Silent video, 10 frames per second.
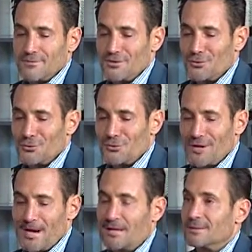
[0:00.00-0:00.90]
to
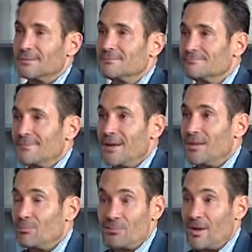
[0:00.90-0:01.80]
create
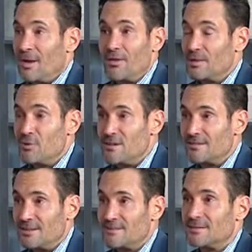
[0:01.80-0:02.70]
healthy
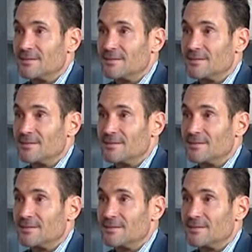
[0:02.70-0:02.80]
prostates?